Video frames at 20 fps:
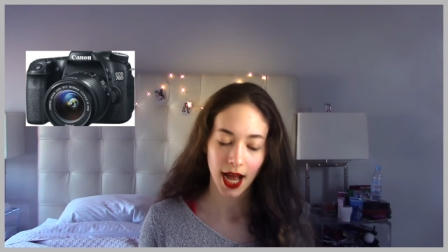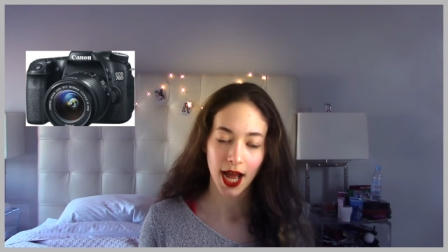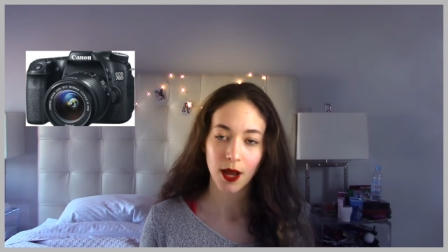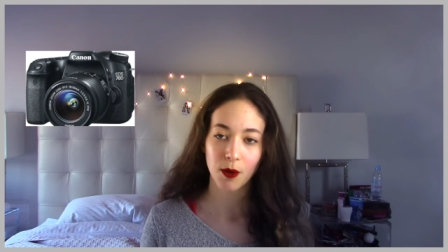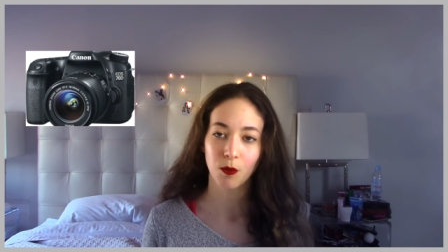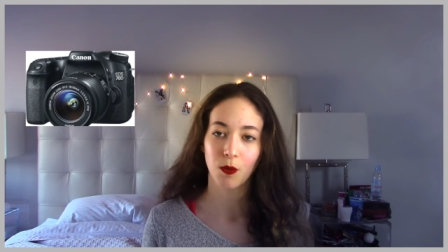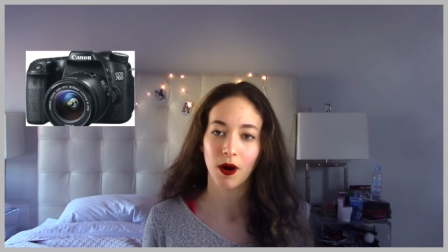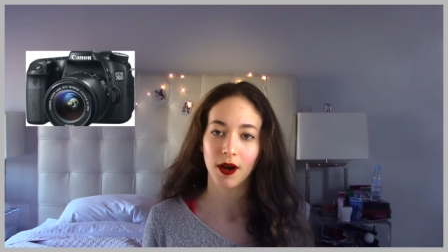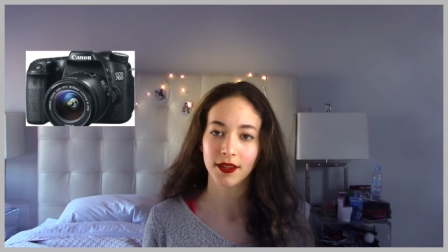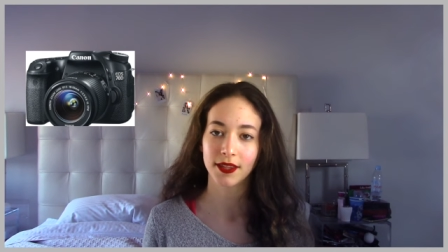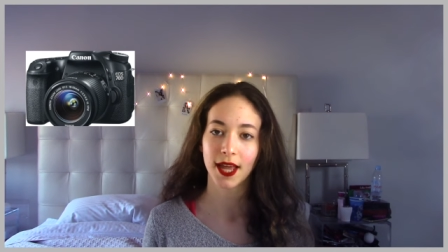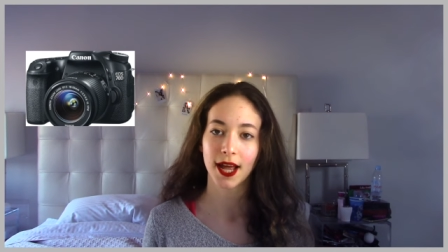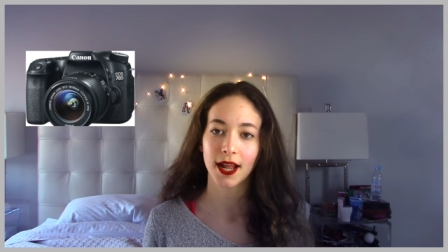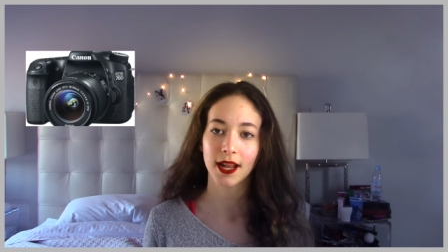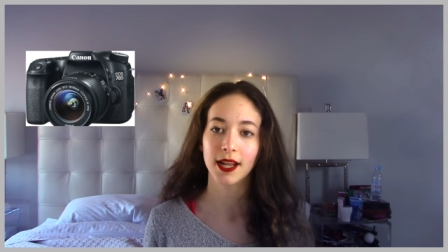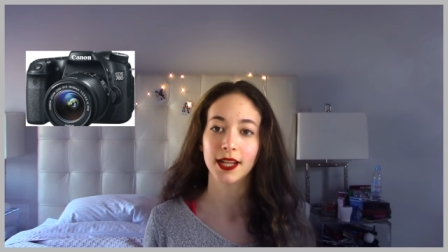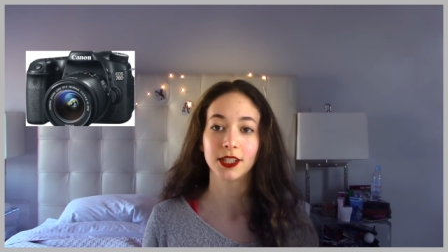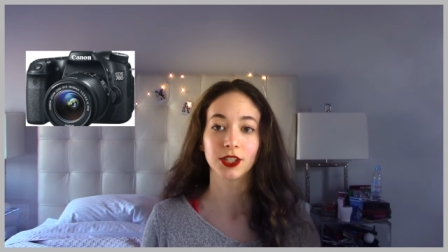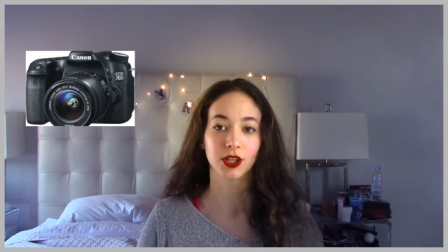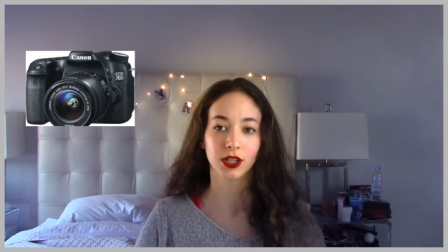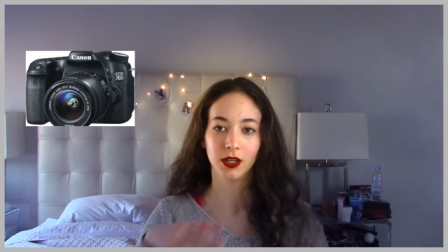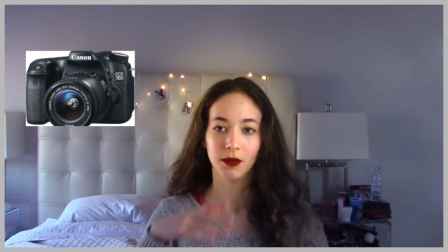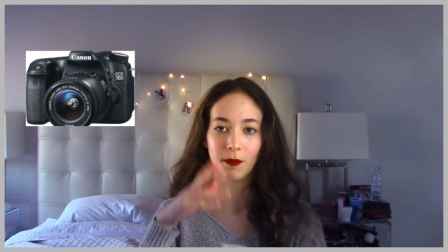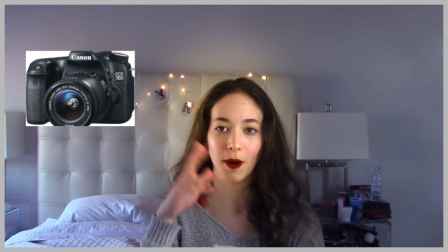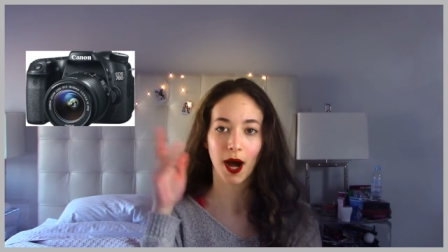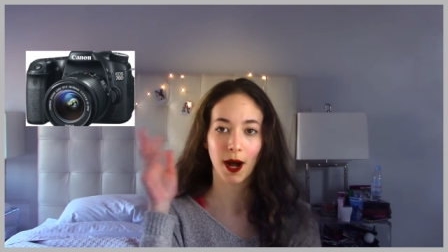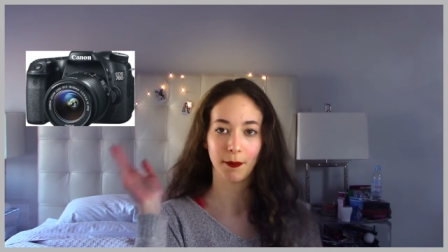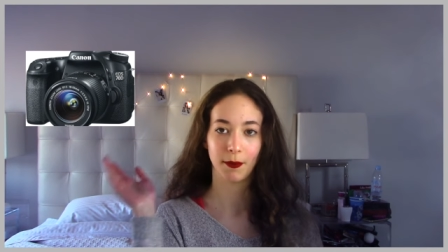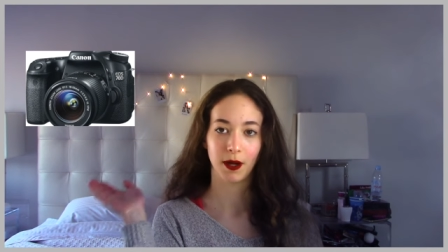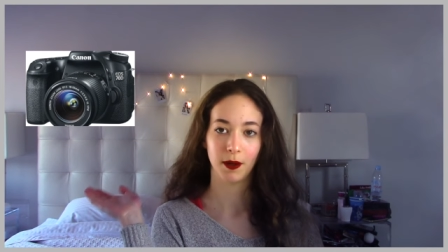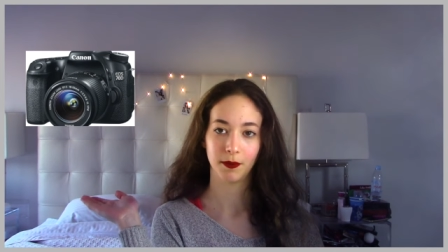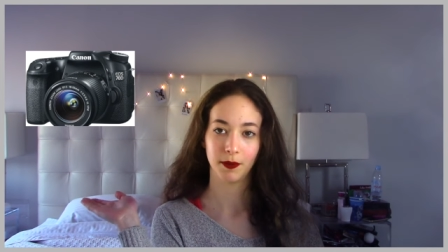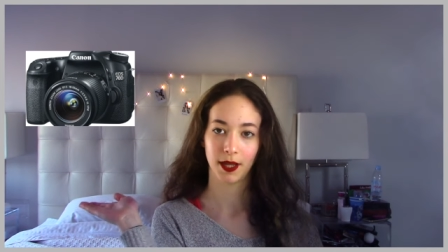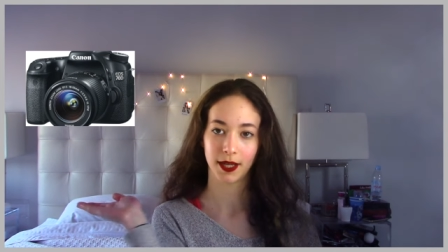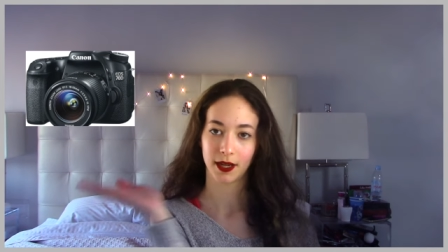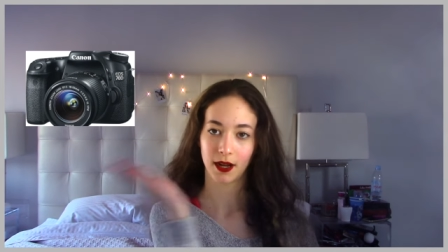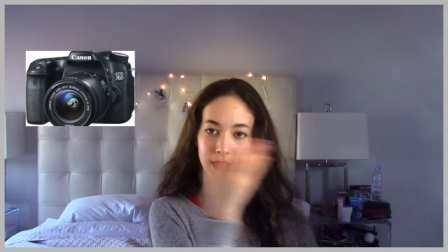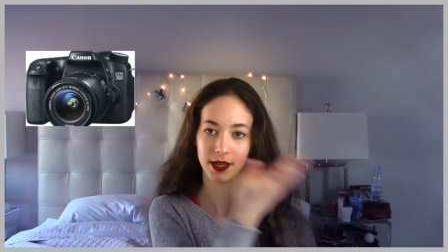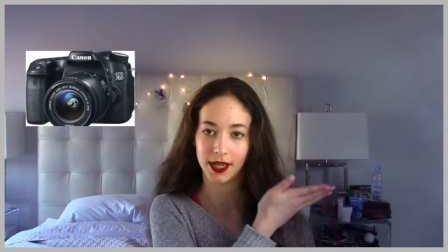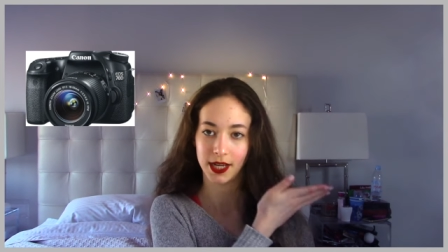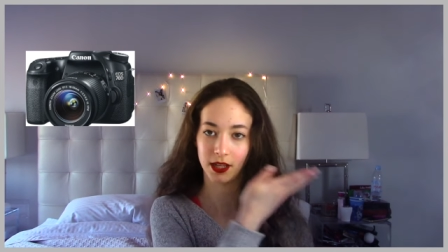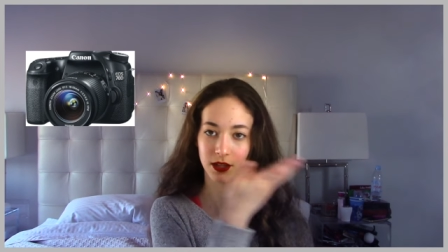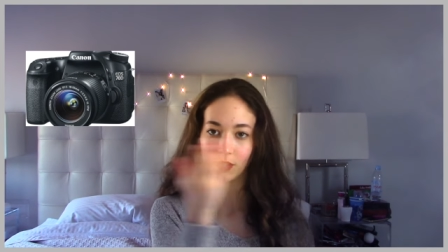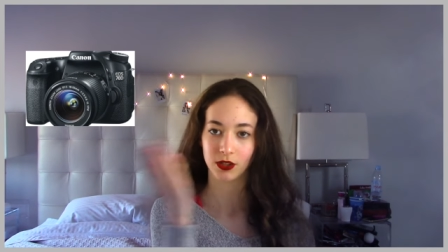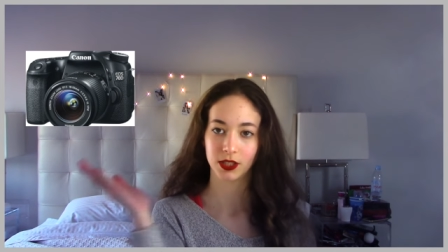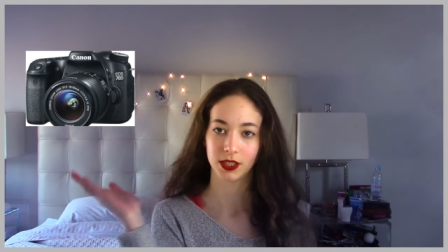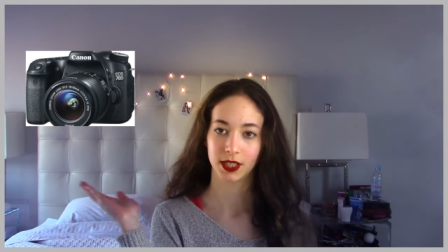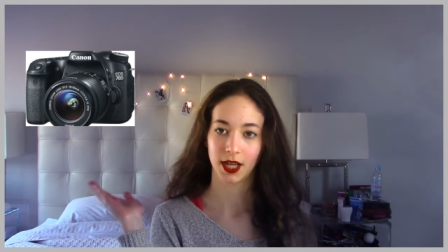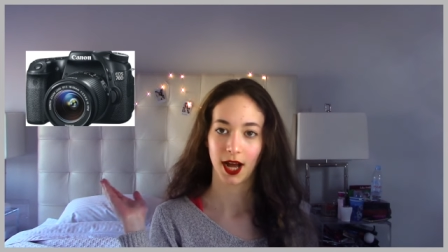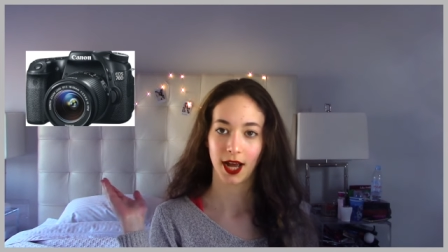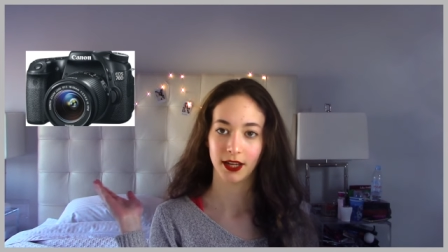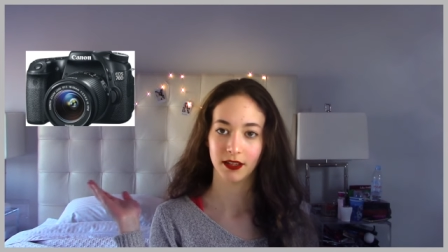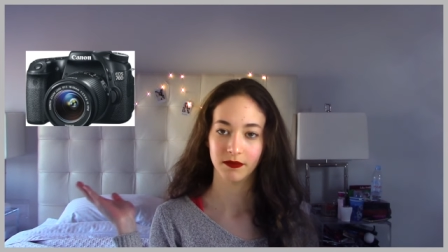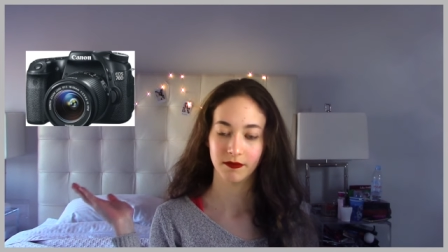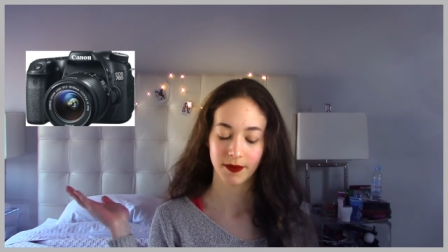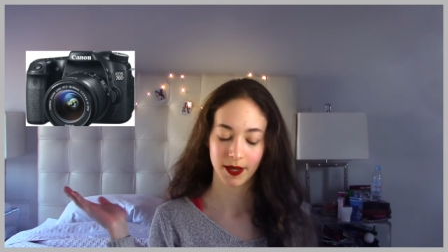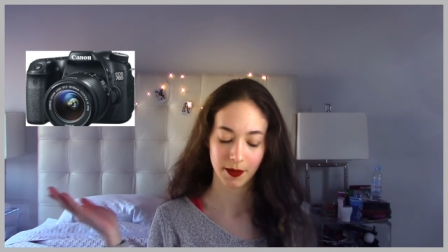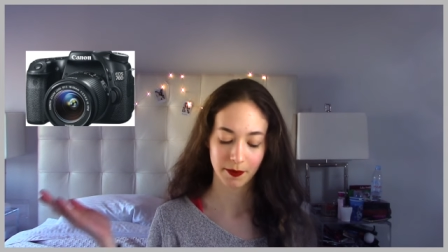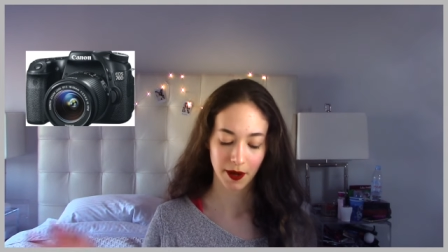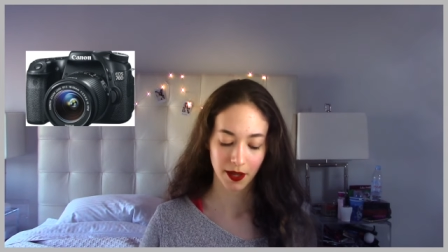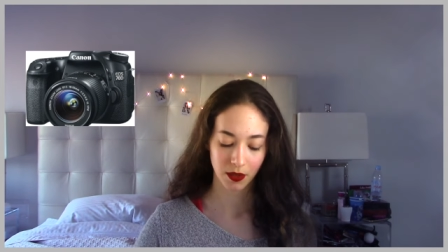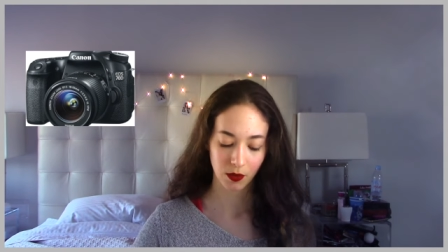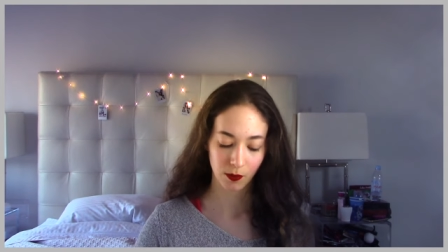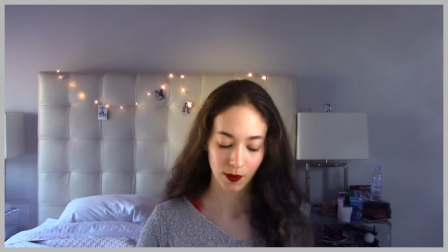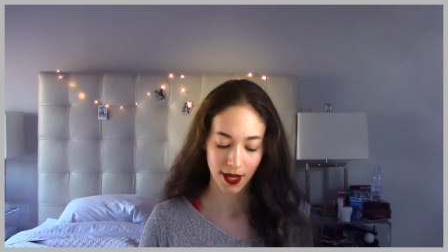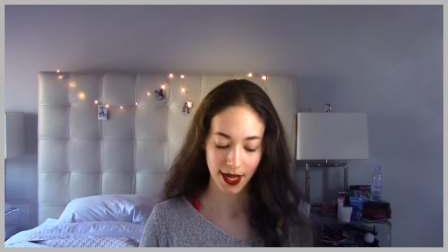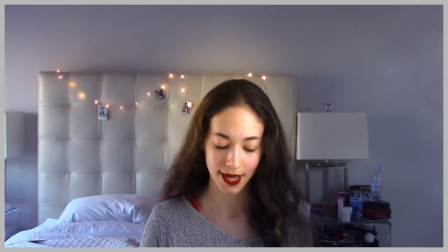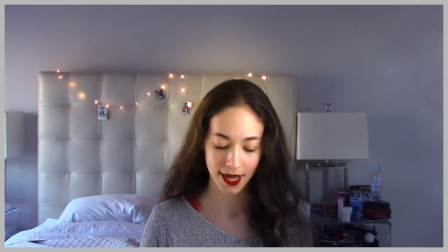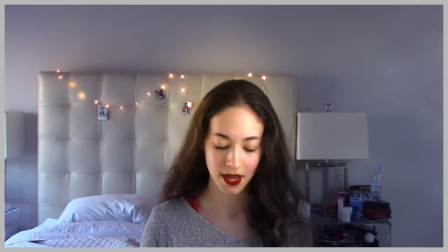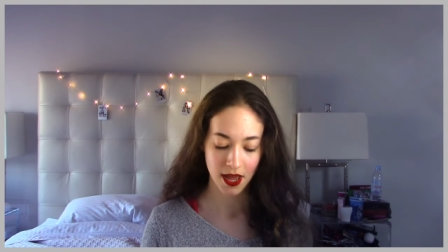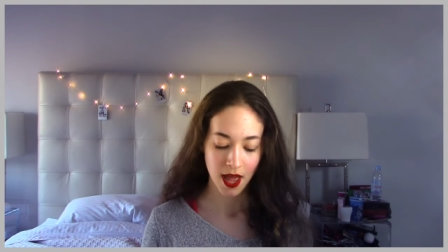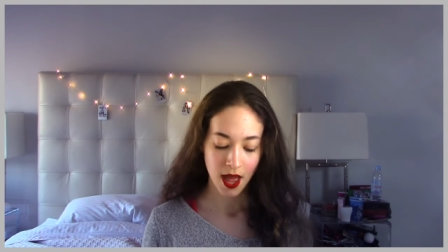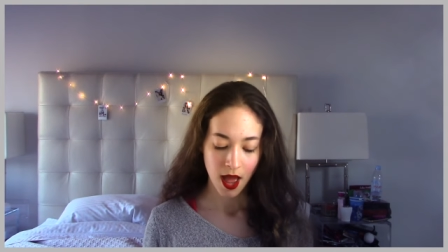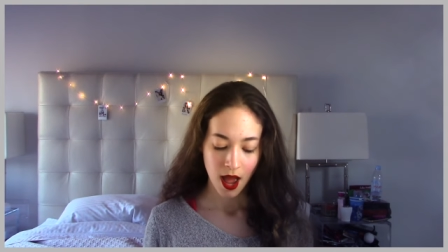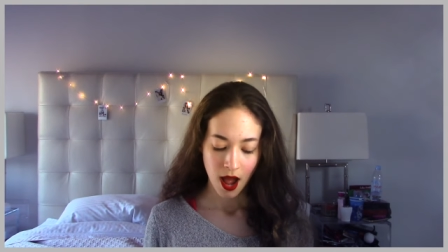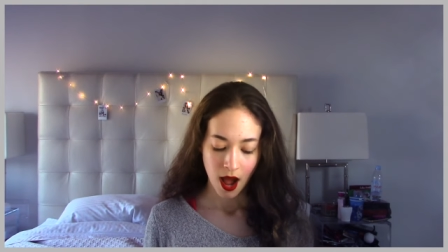I want that it's going to pop up like on either side of me by the way